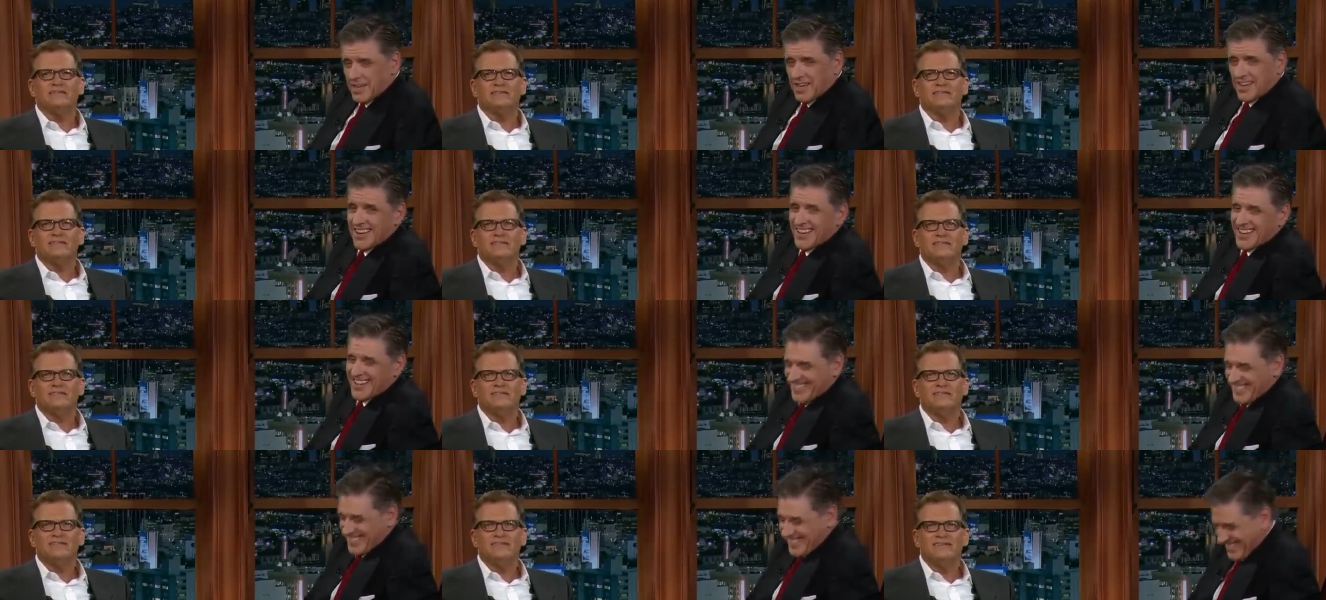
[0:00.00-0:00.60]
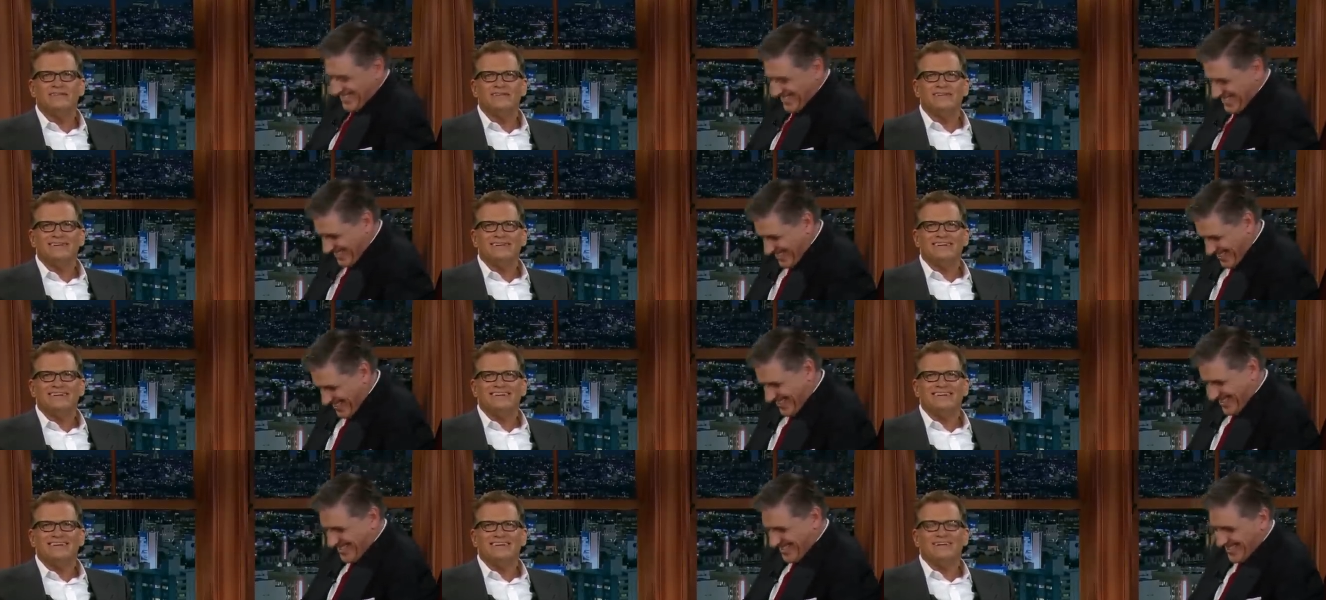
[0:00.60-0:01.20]
Speaker 1: Yeah.
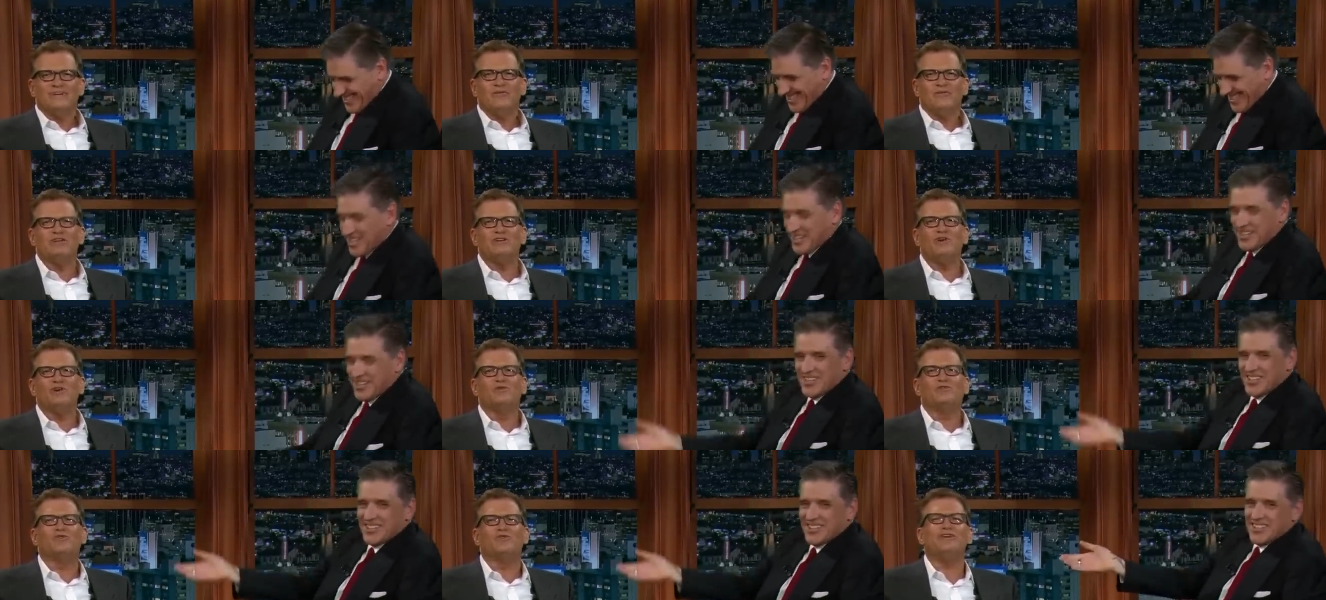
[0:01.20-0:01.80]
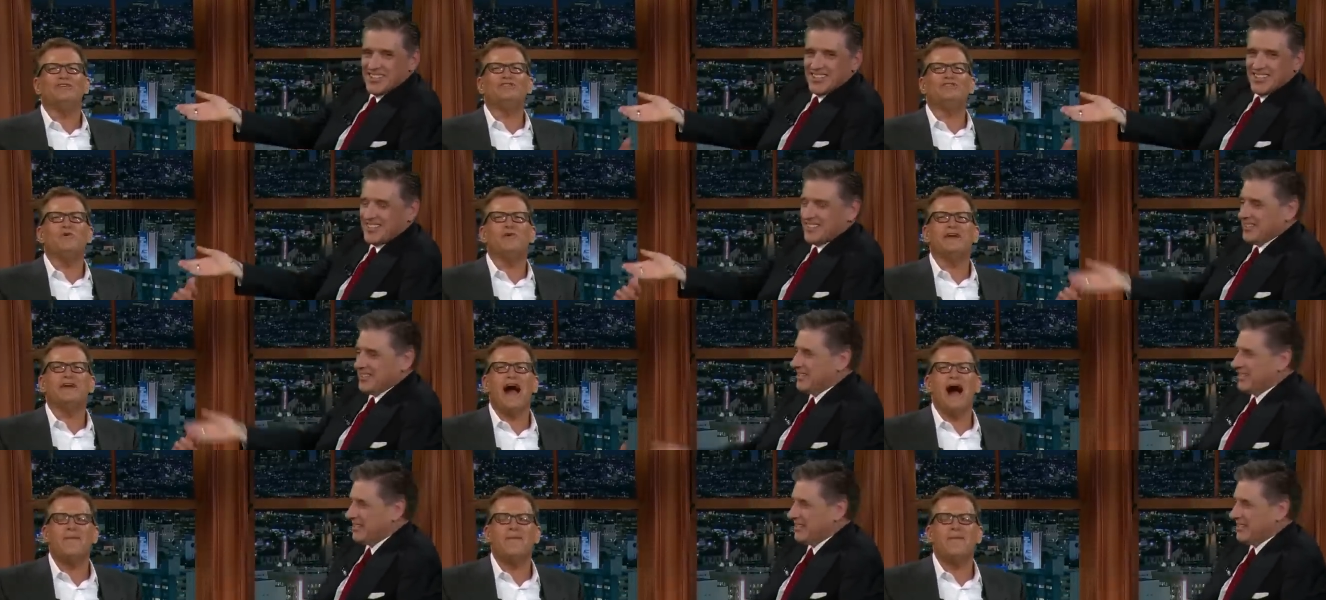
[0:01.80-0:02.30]
what are you? What are you doing